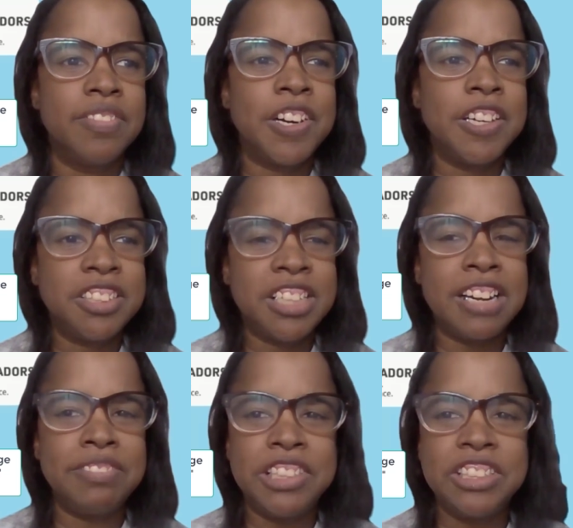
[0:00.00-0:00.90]
first
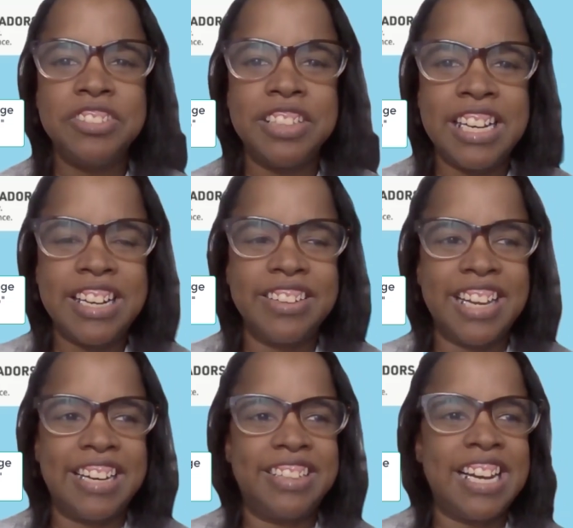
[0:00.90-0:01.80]
time doing that
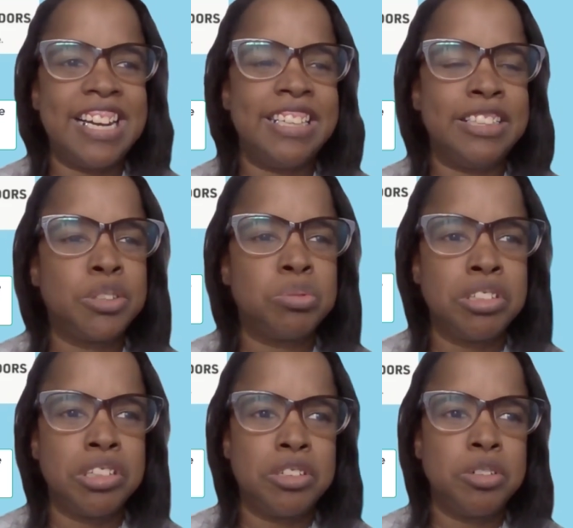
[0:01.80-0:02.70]
like that, and it's
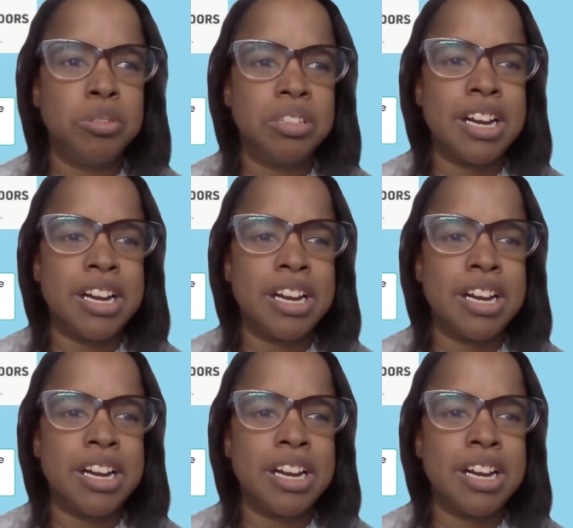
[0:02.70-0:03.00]
really cool.